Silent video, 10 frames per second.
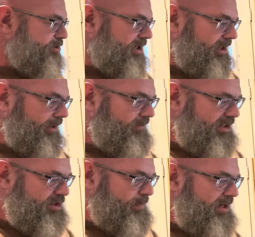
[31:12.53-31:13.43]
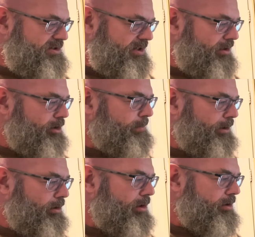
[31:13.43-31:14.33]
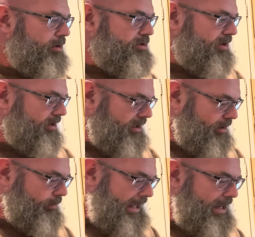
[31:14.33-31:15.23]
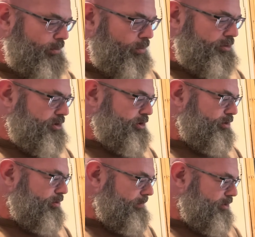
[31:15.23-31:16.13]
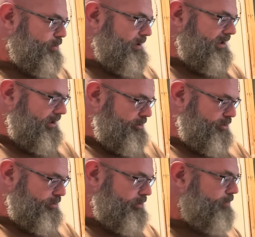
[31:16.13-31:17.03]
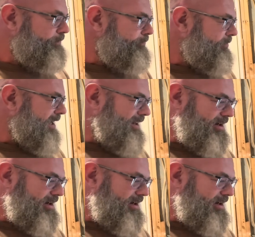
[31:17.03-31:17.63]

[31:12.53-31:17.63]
I left that spacing a little bit longer, so I think I'm going to add one screw in between each screw, and